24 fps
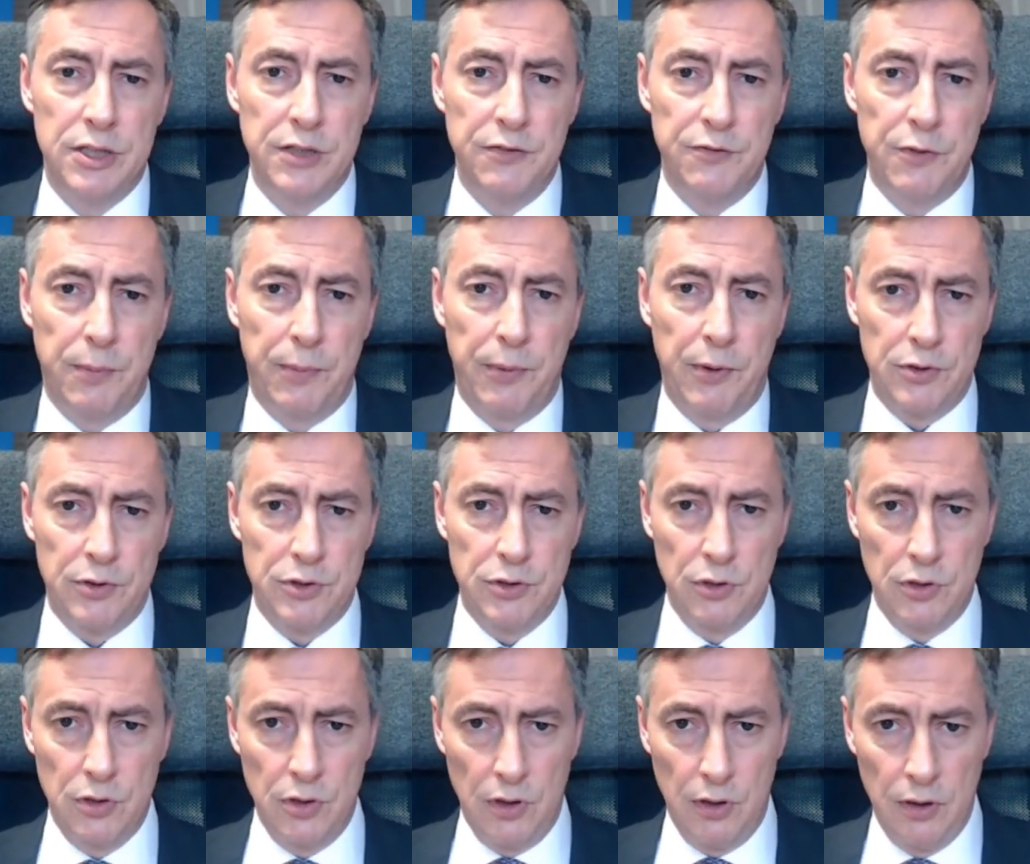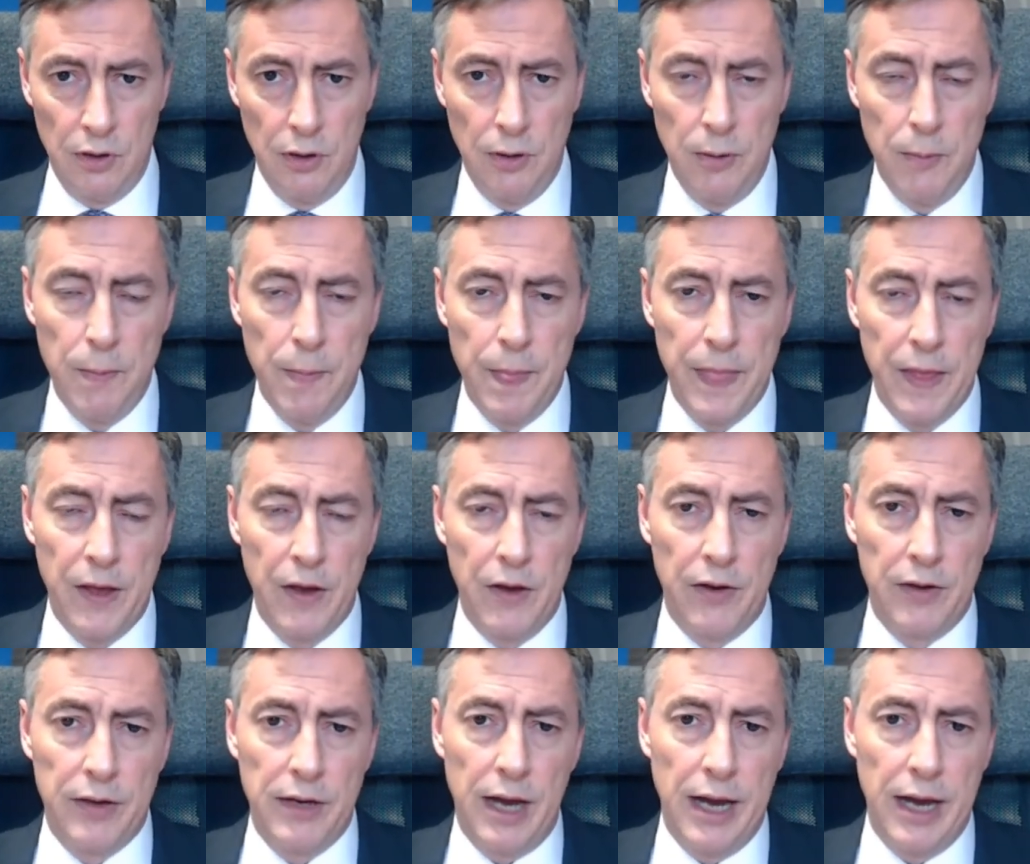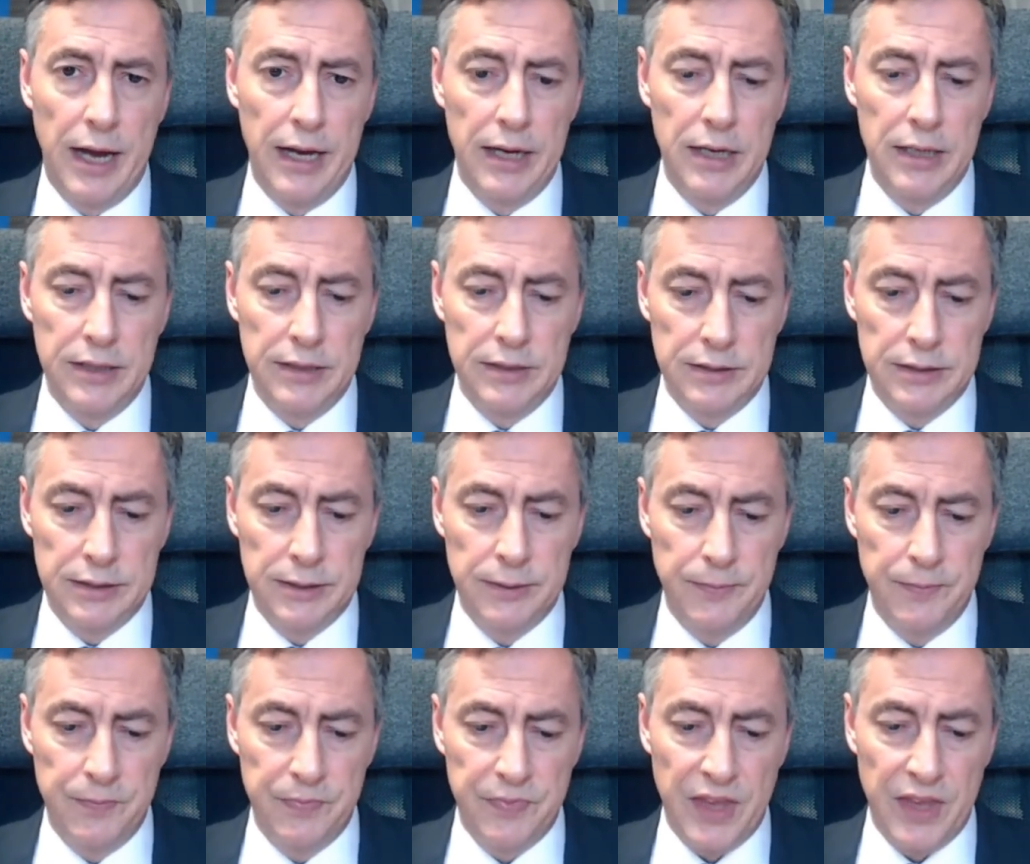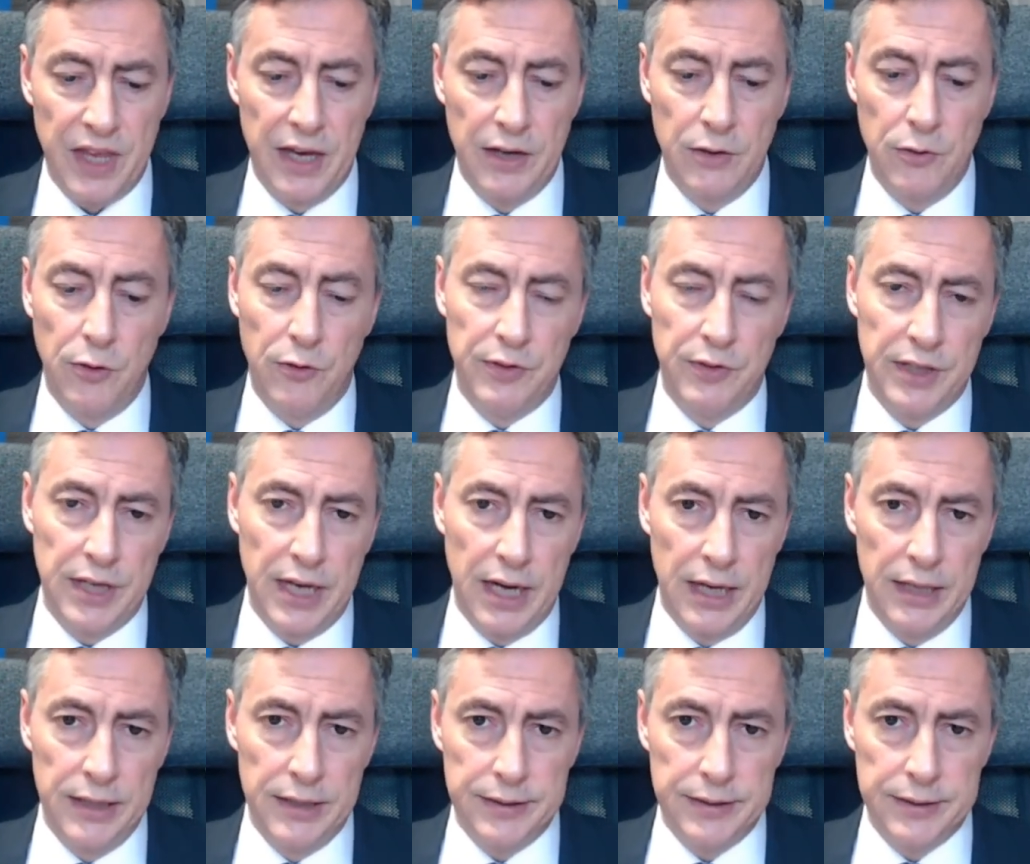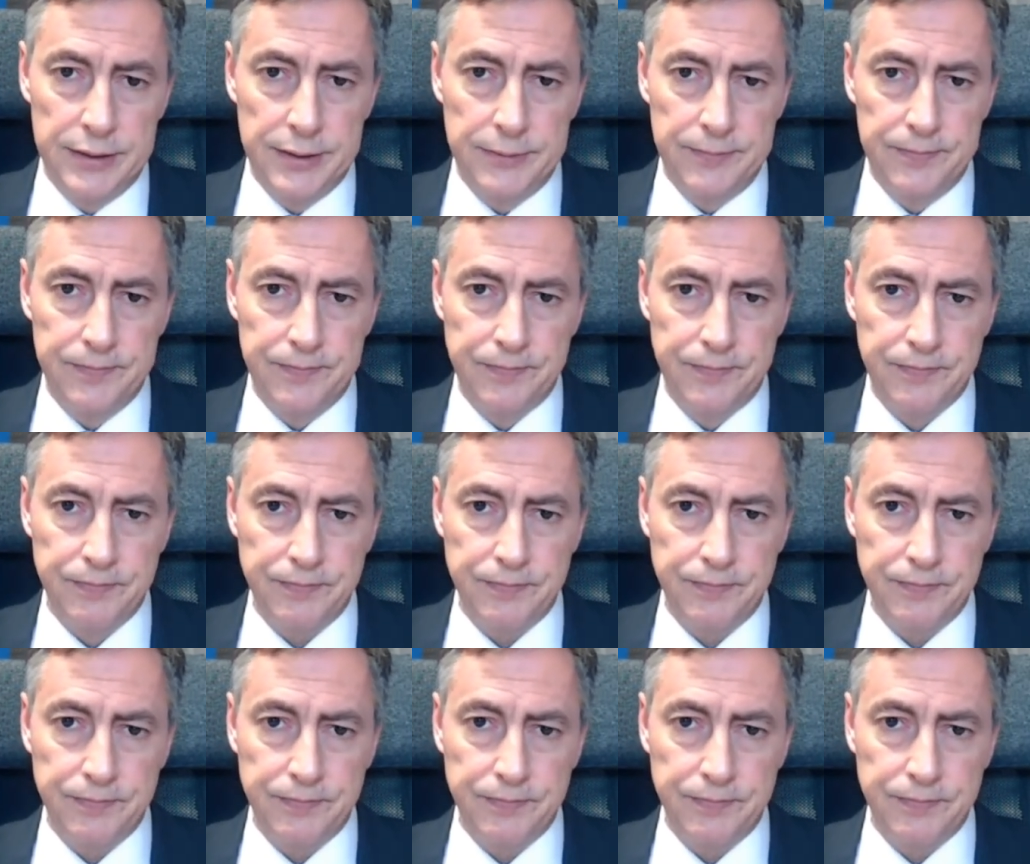to the protocol on Ireland and Northern Ireland.